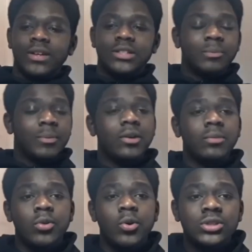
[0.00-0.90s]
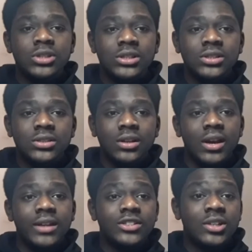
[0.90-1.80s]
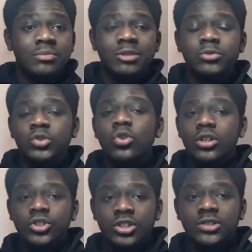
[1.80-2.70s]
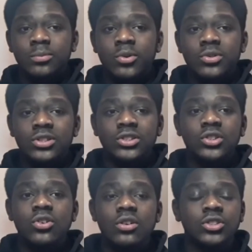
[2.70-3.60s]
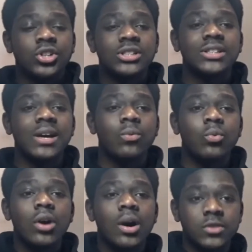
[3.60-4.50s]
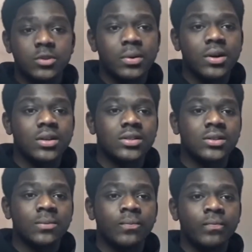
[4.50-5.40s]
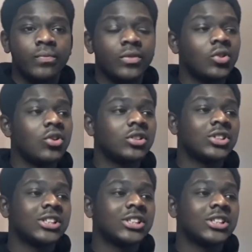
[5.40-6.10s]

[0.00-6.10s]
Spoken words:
it's about the process. And sometimes you got to trust the process. You got to trust that it will come to pass. You got to